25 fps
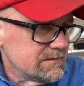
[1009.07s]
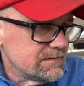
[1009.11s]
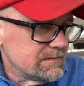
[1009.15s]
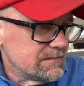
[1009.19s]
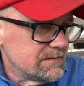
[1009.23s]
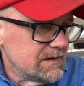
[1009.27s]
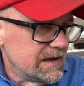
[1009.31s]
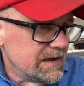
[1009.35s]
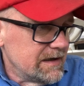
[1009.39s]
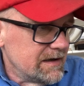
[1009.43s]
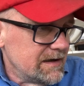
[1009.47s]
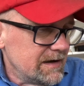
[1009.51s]

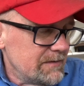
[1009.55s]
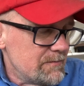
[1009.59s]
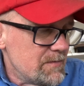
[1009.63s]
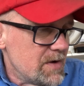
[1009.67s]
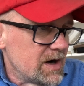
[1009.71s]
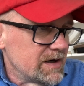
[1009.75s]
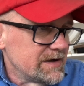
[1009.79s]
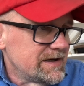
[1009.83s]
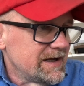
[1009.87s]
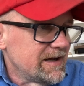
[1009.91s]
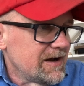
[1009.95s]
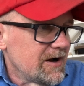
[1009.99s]
in
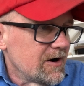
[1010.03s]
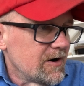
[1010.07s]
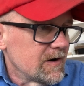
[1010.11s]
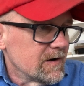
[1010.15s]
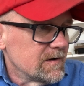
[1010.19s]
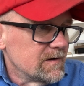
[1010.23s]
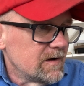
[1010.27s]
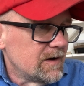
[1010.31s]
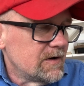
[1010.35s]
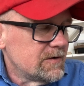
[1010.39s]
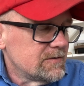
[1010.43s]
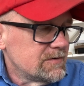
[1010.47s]
Monte
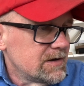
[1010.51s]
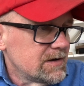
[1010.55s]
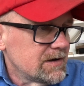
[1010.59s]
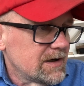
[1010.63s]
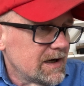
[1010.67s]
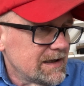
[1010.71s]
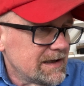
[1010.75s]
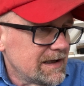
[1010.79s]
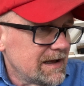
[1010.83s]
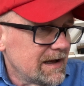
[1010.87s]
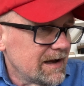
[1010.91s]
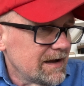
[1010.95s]
Carlo,
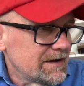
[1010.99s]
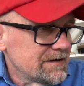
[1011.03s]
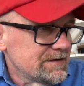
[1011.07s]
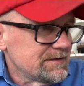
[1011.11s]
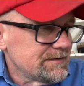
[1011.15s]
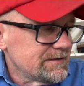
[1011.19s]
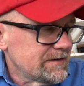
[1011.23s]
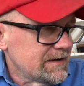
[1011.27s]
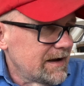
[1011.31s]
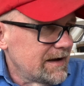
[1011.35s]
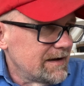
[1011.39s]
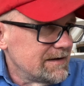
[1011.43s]
I
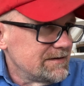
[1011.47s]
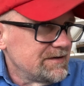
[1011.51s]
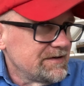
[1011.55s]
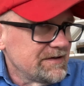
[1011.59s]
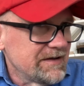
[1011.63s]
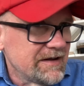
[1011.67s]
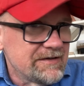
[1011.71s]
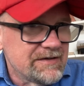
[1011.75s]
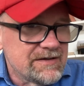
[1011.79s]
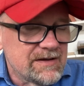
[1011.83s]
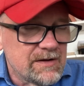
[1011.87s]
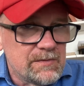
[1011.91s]
guess, Ed
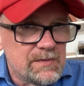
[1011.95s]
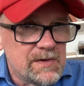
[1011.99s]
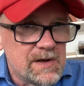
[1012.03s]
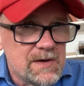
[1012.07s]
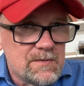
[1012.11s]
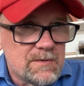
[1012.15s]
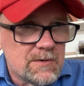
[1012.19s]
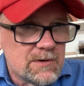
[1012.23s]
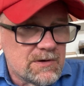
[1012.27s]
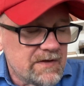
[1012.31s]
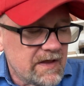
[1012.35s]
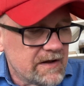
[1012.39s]
says that
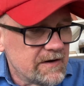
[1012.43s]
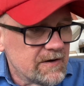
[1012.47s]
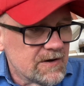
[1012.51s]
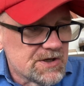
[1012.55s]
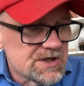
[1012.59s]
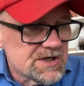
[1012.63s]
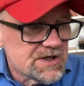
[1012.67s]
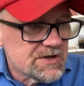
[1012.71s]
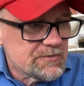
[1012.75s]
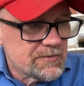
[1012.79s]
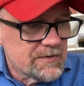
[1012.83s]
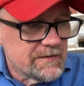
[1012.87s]
people there
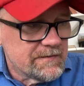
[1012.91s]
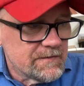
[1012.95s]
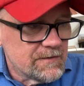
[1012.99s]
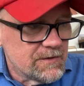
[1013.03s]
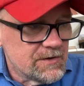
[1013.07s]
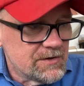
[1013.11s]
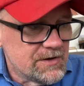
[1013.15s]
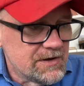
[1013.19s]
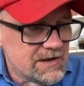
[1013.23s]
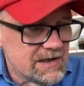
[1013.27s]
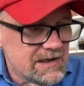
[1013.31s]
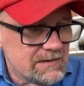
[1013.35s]
just
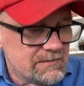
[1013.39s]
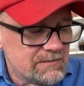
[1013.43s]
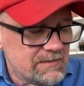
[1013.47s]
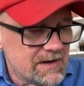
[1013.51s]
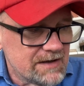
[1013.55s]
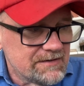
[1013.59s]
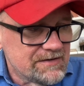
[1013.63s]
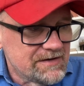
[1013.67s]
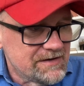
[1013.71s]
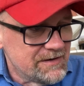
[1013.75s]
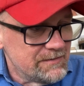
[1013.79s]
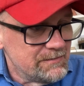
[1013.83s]
referred to him
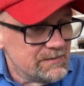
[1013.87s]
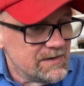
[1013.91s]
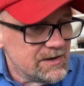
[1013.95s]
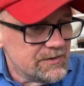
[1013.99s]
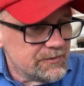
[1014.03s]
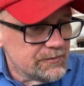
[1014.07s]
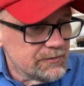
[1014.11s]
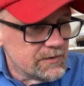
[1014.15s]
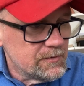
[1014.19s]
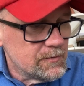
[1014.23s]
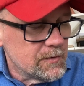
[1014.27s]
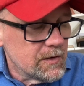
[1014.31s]
as
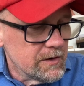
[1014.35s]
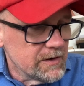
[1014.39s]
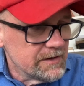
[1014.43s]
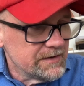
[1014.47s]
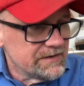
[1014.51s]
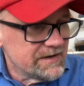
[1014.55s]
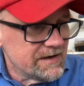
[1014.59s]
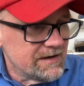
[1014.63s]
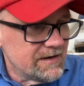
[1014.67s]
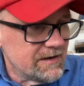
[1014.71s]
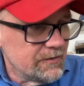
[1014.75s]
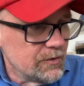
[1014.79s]
Dmitri,
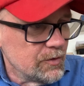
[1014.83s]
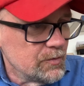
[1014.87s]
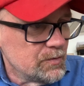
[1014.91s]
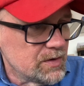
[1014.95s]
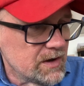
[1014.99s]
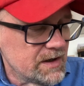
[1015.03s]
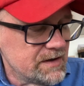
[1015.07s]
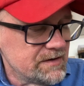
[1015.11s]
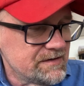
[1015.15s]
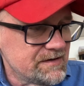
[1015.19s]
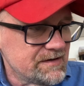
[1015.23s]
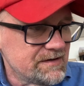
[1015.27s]
whereas in other
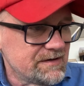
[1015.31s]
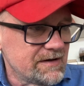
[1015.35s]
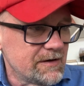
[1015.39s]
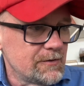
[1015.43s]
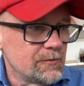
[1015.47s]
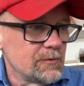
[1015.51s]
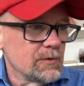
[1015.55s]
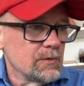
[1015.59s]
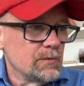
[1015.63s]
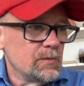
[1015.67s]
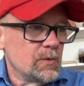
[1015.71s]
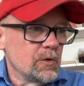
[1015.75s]
places they
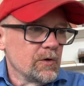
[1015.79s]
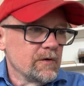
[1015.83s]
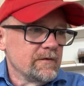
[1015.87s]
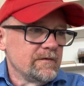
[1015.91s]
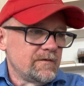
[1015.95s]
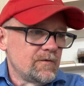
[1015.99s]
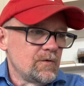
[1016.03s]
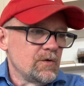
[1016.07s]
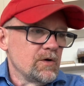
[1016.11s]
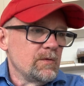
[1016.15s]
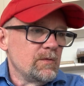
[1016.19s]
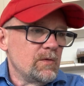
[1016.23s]
were more
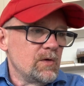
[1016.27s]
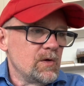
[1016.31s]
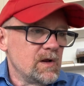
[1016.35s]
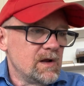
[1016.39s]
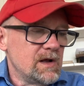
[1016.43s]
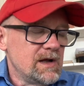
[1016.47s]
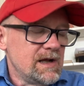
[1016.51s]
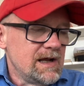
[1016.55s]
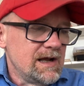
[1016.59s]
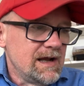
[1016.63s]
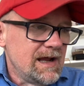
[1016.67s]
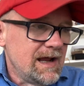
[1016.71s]
formal.
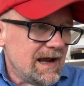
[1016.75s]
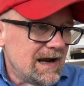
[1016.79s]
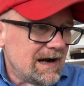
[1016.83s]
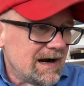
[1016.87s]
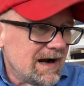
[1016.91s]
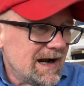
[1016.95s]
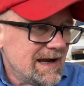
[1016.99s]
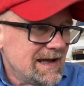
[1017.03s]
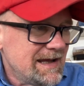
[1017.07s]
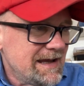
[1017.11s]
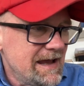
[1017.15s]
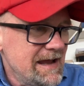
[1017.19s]
And
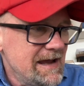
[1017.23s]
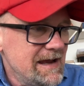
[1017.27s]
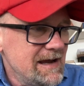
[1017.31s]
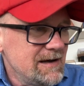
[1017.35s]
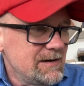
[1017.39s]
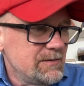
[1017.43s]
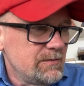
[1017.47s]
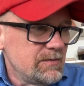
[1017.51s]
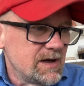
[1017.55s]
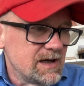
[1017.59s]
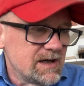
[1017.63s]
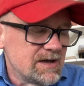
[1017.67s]
I
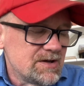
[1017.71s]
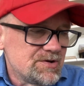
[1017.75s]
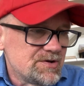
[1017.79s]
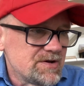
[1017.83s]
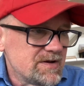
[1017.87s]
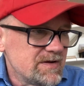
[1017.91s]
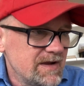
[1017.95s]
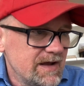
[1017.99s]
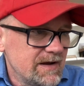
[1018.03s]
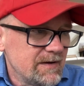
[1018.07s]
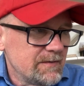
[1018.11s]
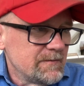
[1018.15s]
can't
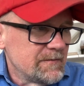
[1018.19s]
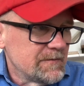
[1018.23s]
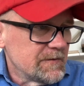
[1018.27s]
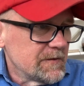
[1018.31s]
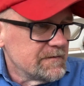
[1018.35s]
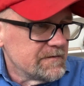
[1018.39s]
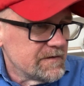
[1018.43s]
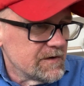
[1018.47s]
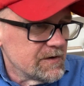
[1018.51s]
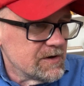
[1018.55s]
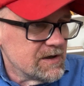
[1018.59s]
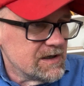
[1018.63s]
imagine them for
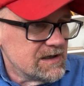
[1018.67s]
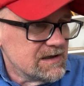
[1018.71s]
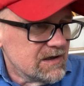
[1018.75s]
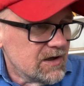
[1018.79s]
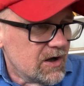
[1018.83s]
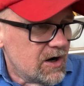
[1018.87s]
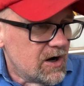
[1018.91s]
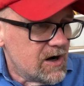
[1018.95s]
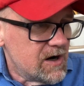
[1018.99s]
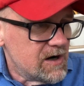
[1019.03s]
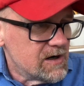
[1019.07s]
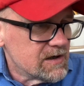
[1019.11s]
very
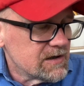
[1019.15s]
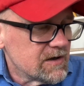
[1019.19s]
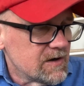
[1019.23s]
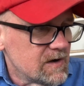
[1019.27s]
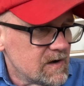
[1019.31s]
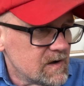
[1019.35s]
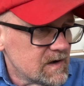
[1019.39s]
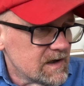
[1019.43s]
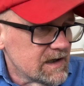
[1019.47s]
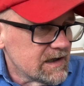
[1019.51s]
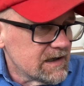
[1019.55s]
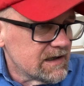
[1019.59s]
long
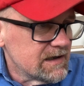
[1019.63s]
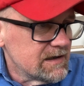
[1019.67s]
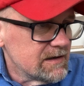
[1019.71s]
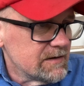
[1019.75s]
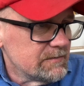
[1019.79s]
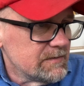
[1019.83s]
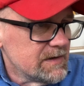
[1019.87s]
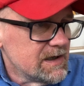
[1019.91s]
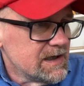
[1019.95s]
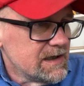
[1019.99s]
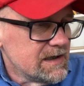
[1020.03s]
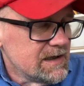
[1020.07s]
calling
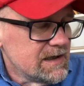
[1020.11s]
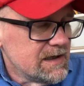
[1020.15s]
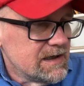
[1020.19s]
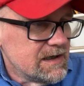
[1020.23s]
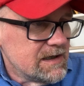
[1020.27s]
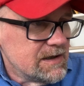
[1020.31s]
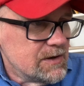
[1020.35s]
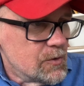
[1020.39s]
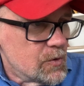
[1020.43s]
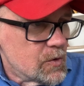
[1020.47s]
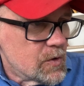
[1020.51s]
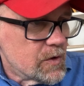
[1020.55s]
him
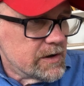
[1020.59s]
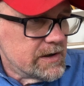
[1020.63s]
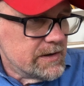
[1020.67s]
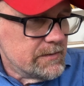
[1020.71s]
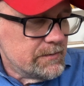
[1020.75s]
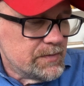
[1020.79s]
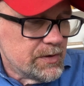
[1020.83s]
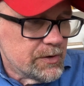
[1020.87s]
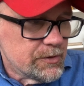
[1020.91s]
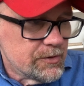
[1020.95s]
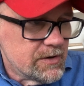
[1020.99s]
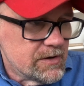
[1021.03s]
Your
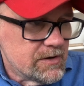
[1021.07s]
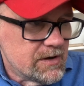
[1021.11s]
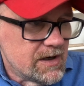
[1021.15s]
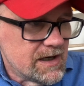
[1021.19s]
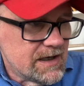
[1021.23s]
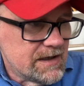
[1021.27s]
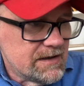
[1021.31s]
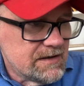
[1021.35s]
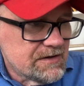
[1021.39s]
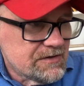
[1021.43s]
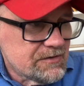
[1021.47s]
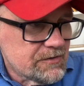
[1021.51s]
Imperial
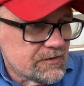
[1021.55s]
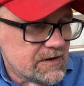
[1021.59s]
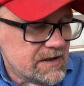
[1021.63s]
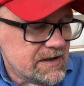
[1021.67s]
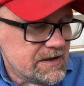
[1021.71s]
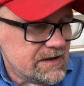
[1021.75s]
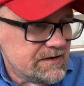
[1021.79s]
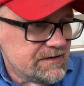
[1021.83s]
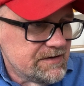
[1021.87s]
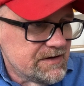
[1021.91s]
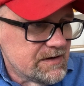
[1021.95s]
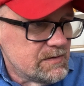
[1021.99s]
Highness or
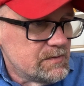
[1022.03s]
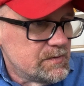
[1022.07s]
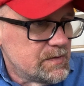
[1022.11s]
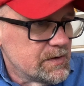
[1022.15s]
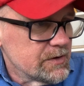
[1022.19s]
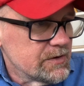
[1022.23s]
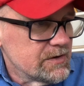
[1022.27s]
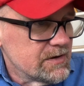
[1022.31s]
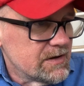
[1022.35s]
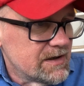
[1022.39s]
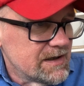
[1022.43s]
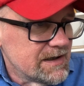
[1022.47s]
His
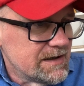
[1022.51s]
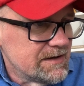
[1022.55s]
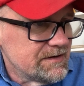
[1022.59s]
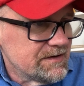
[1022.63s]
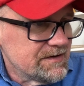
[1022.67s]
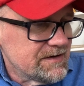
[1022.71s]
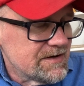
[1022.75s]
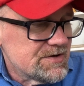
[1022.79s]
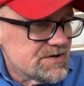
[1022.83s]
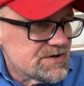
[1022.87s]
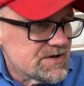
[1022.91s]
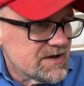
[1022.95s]
Imperial
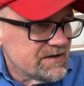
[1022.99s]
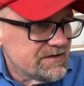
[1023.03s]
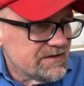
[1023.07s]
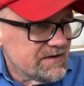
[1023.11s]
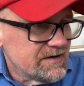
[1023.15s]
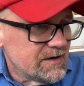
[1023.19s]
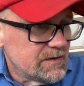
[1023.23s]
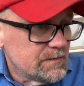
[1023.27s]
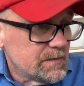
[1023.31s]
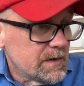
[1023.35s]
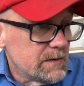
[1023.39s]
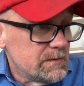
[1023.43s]
Highness at
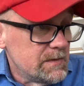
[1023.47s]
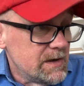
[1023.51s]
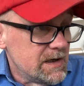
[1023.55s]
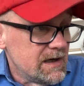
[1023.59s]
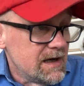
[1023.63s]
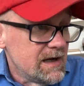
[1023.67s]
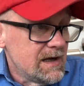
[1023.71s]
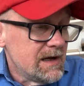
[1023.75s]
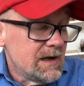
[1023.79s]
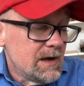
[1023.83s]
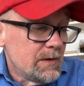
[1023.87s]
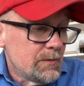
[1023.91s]
Schatzalp. I
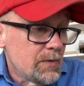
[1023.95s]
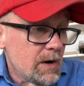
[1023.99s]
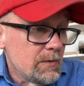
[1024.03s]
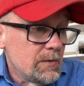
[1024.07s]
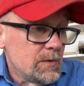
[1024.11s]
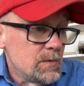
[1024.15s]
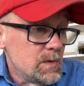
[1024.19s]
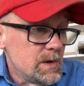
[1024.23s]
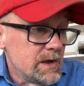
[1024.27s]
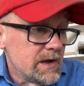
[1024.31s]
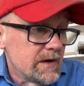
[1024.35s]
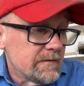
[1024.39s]
mean,
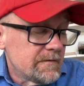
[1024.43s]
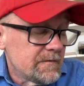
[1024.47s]
probably at